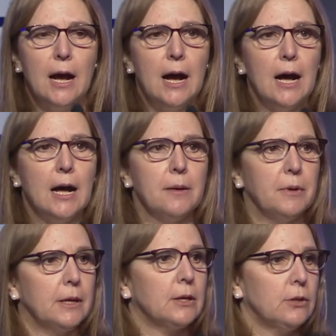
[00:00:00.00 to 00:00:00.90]
um,
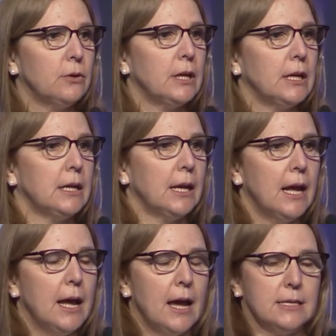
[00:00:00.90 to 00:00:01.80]
including
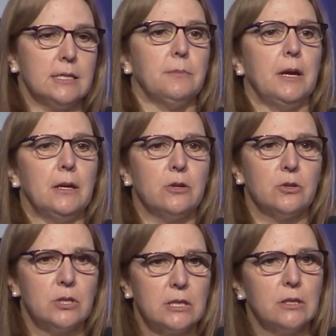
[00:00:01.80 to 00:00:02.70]

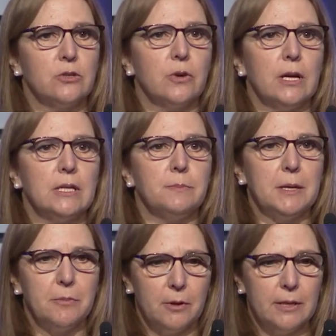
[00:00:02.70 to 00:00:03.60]
estimators, skilled
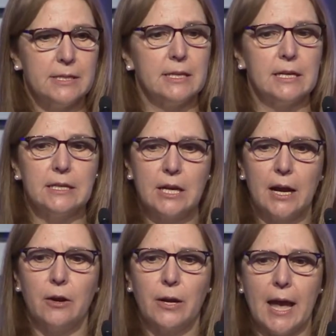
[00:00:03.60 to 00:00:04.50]
tradespeople, it's the
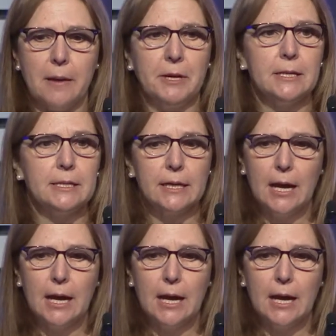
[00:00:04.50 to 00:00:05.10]
entire gamut